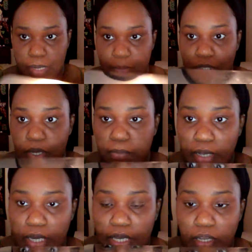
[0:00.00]
but I'm just going to
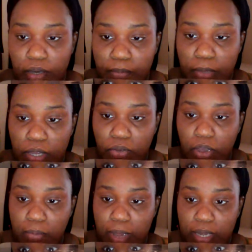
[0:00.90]
put a little bit
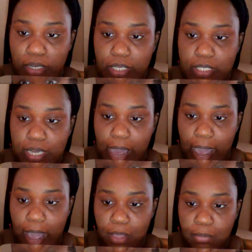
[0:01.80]
on my little
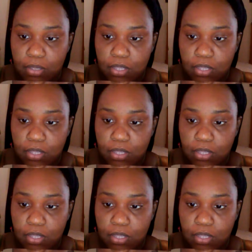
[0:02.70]
slab.